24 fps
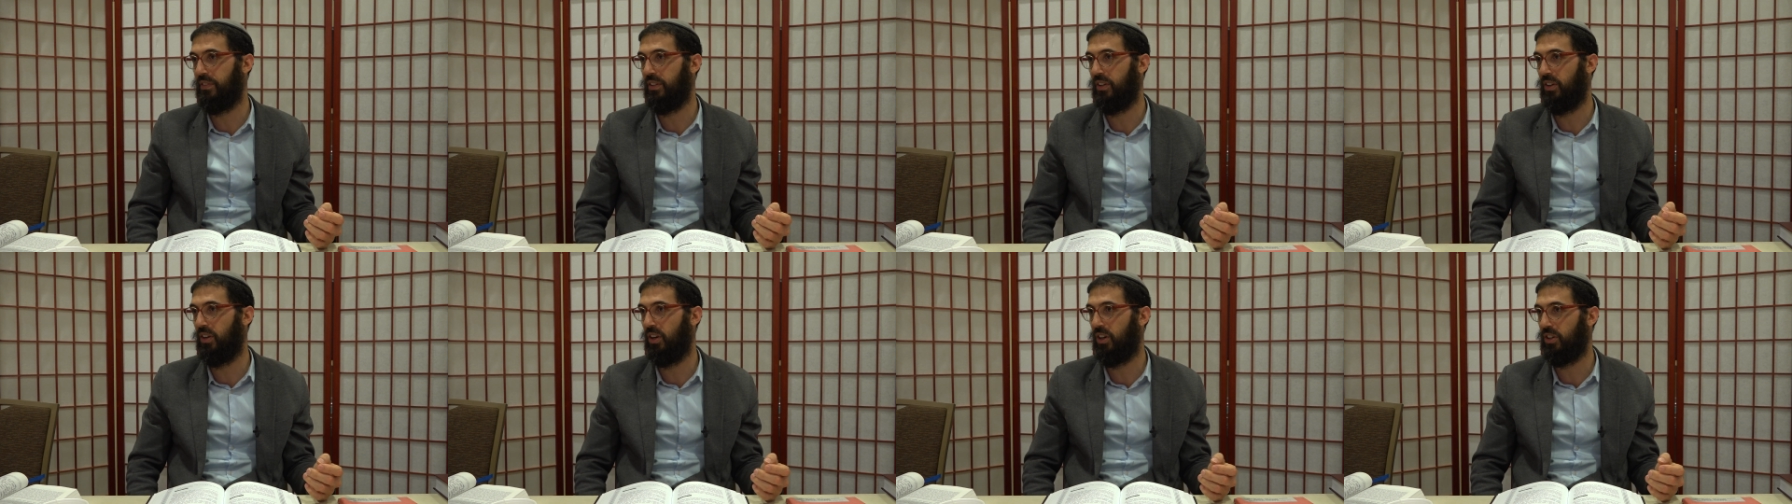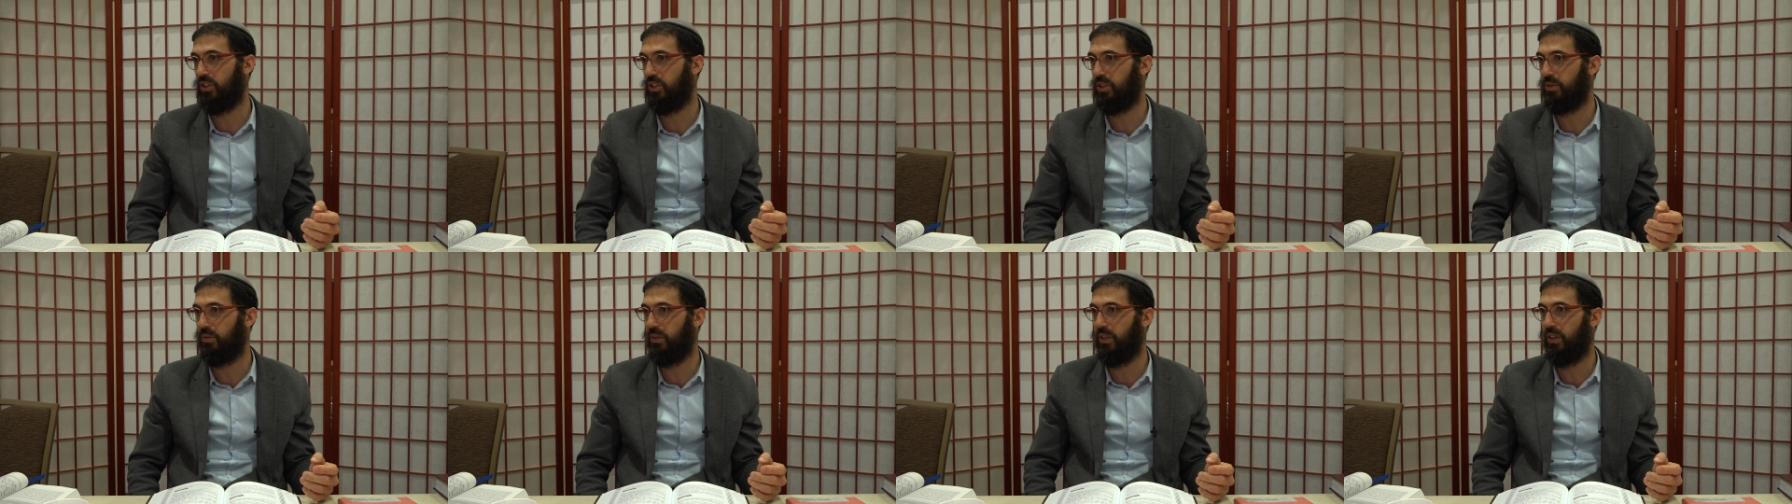the
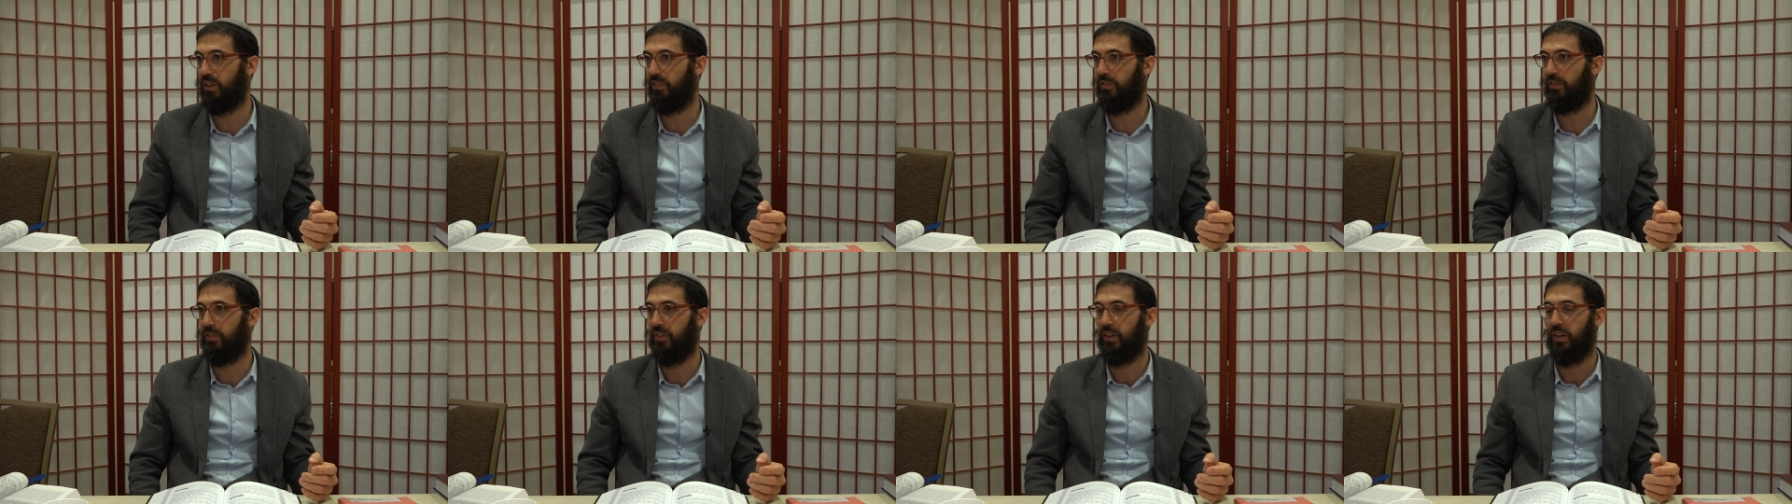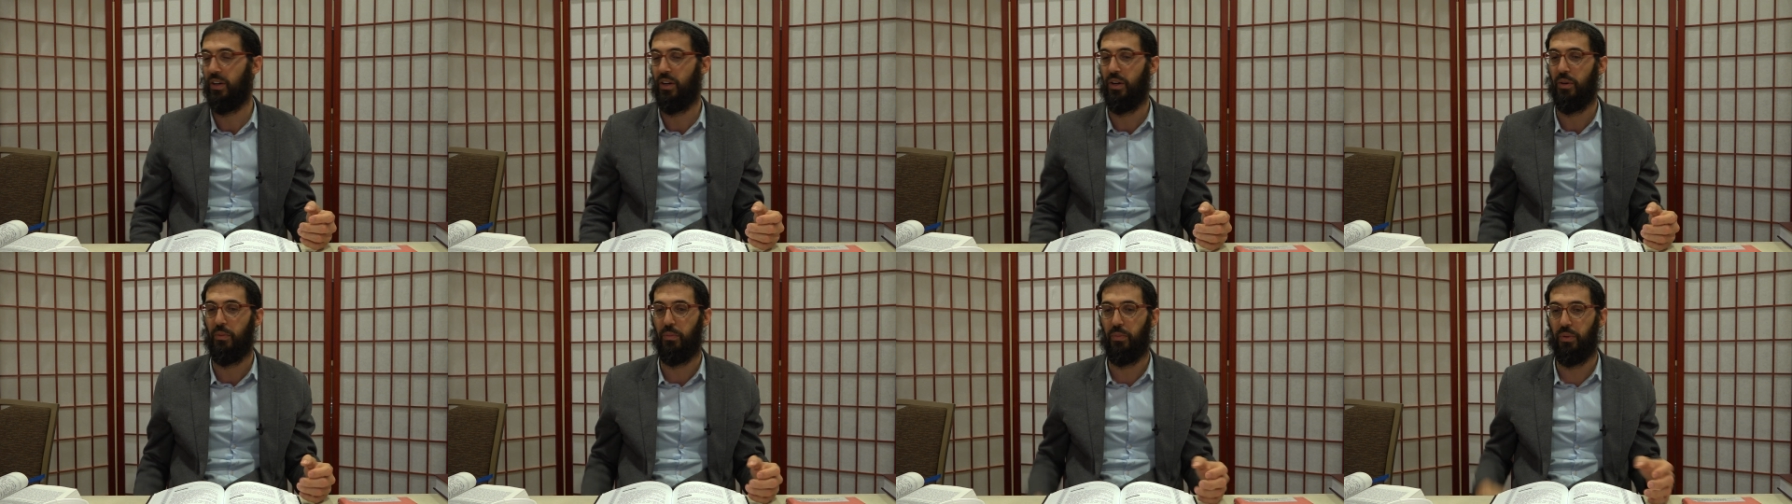luxury of
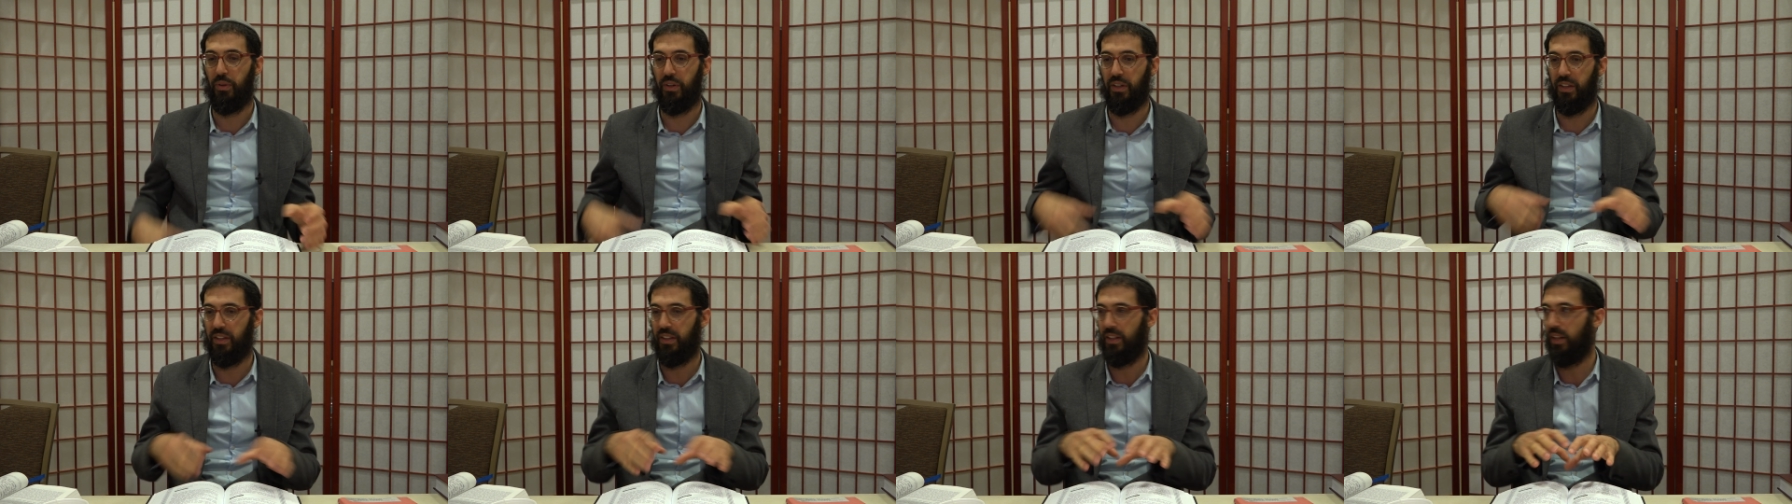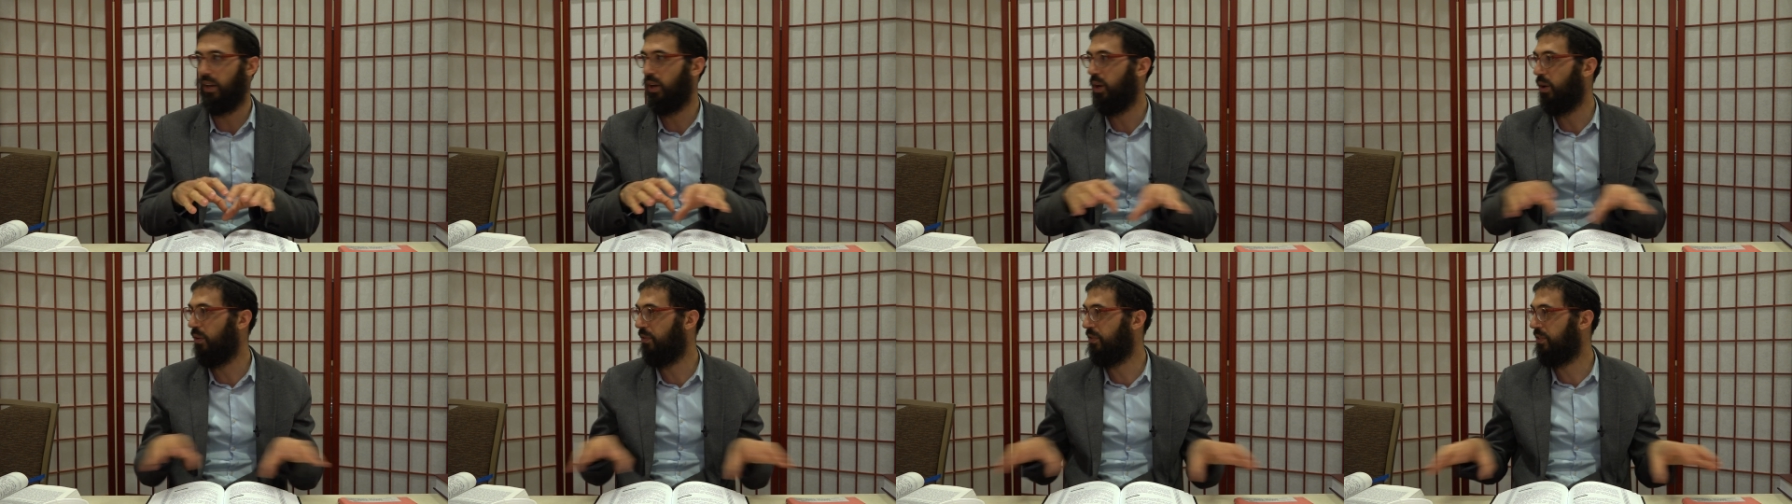putting the
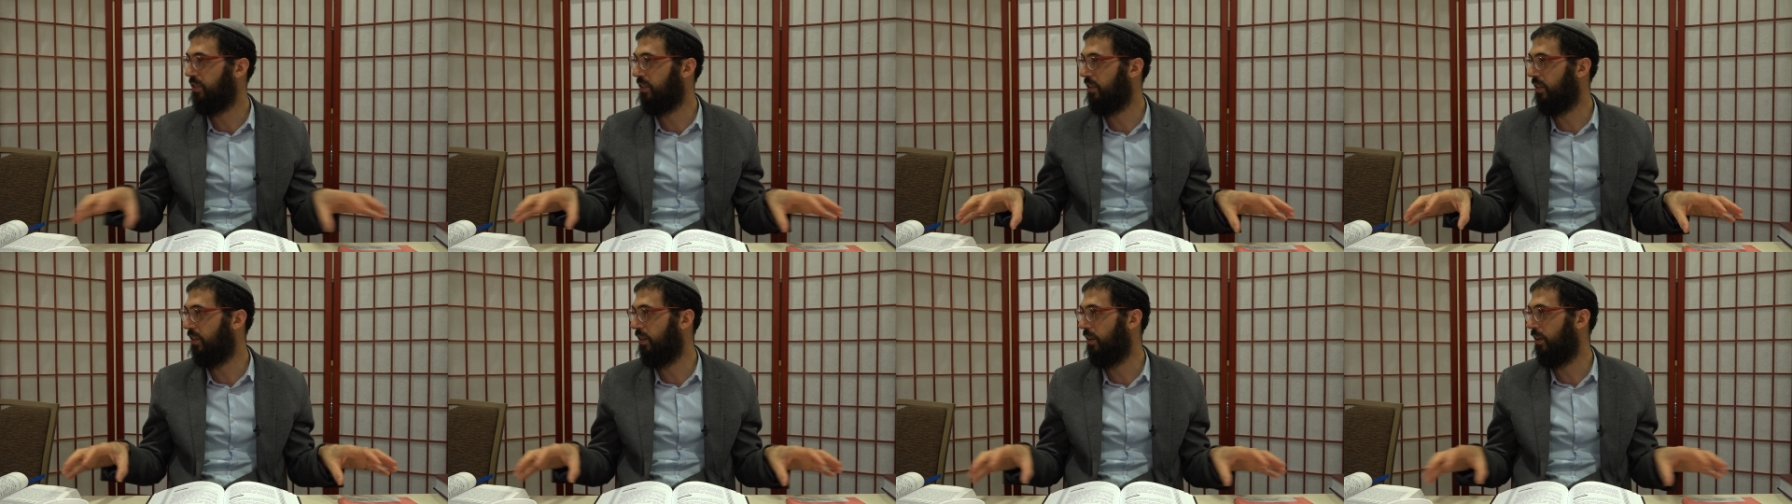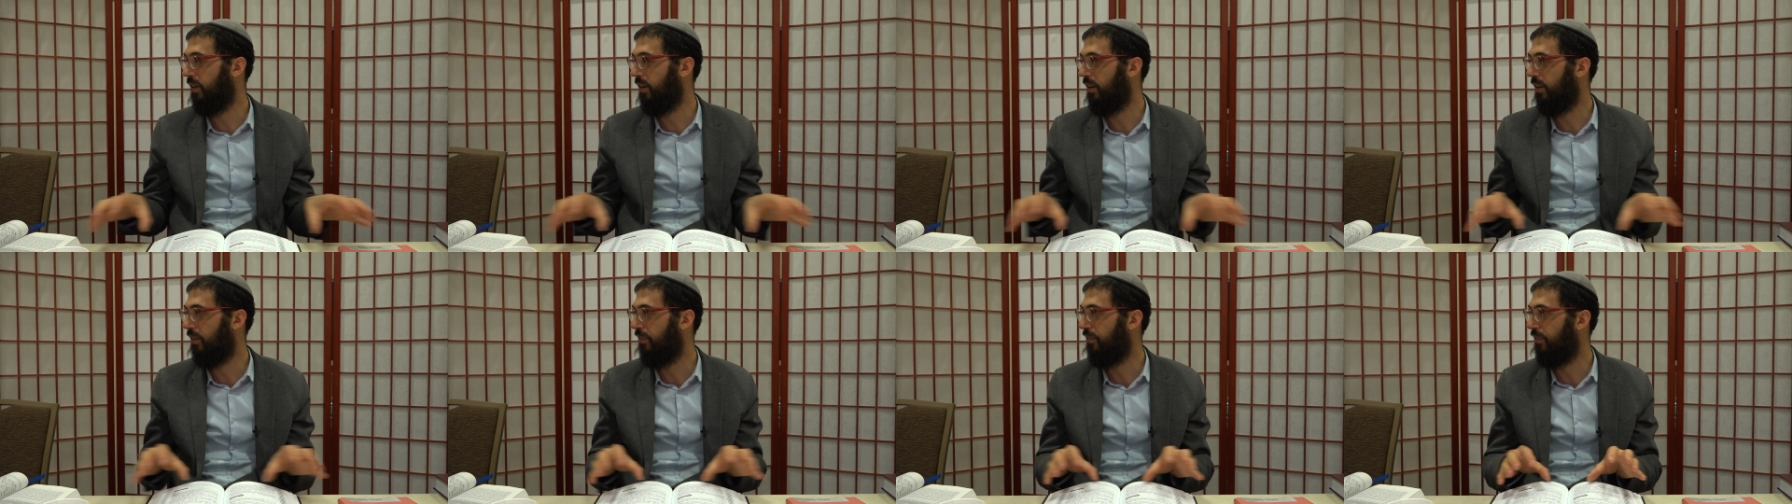loaves
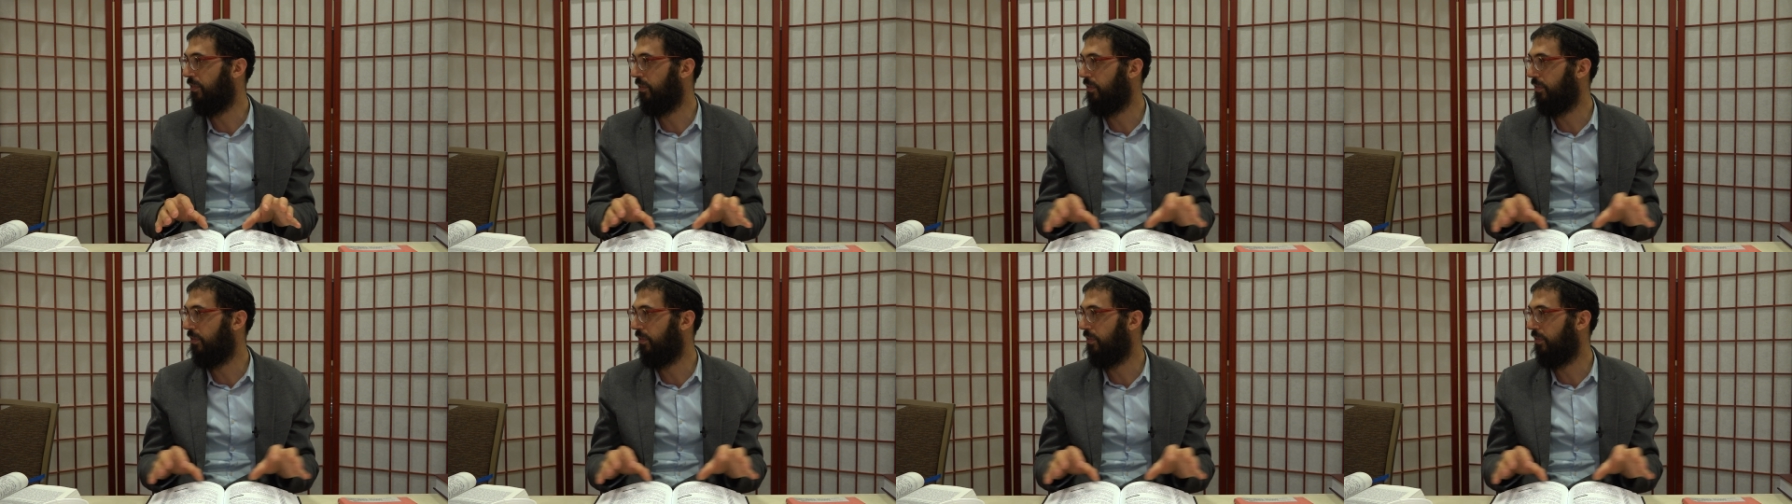uh,